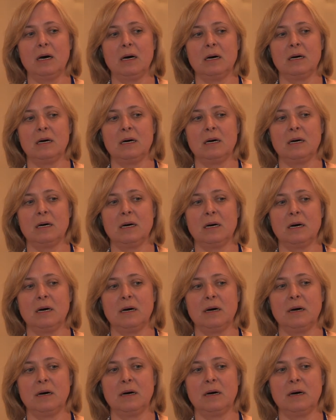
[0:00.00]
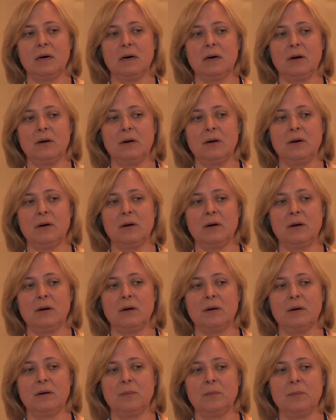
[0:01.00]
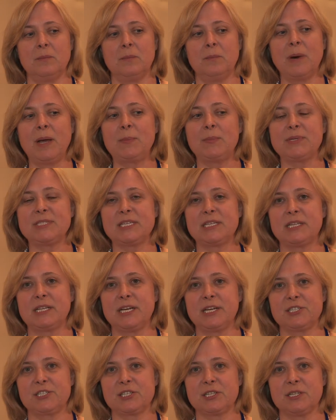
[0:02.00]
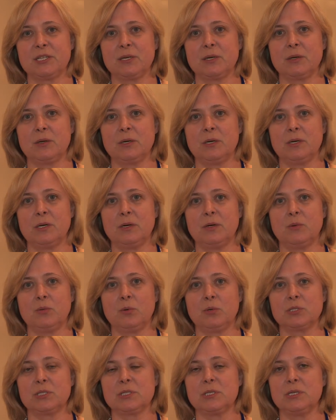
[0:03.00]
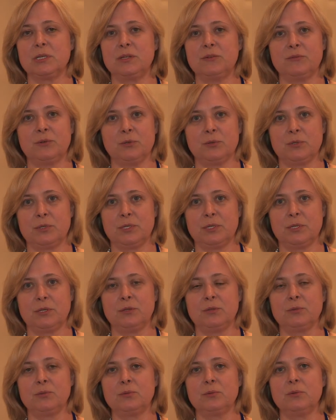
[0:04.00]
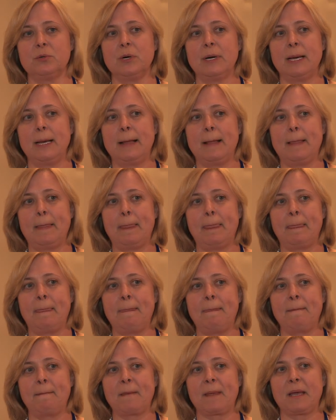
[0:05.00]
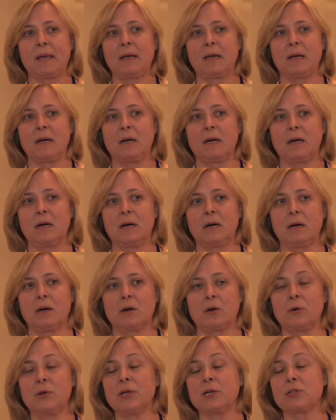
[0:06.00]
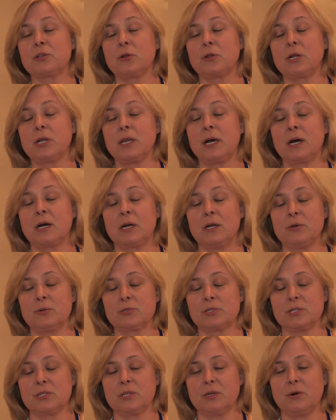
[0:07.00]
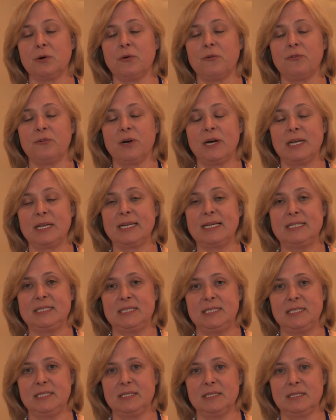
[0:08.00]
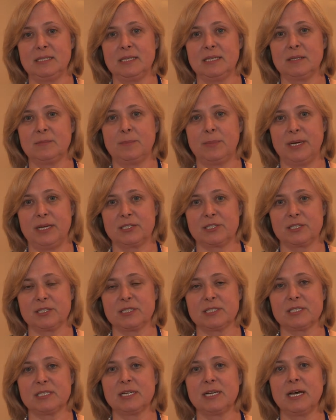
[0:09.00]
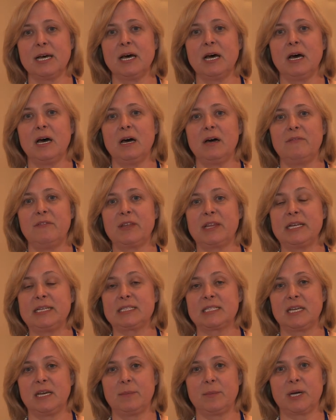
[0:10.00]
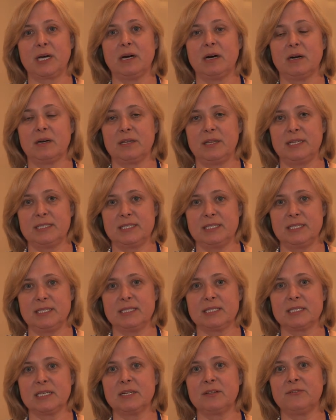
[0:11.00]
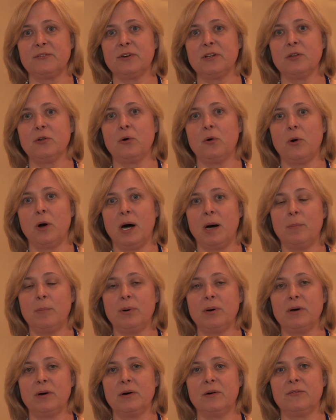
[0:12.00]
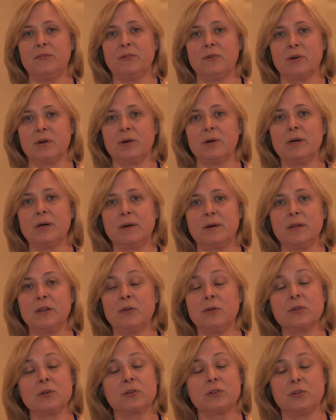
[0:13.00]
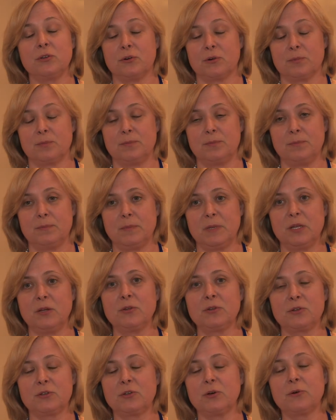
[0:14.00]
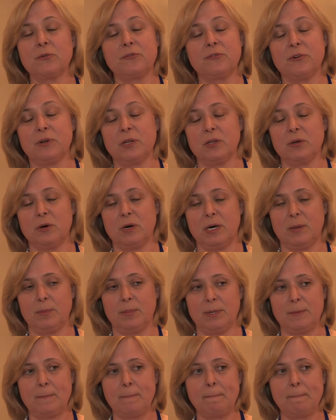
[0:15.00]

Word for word: Uh, my presentation uh, was devoted to mm, chronic total occlusion of LAD in patients with ischemic heart disease and follow-up for long-term, long-term follow-up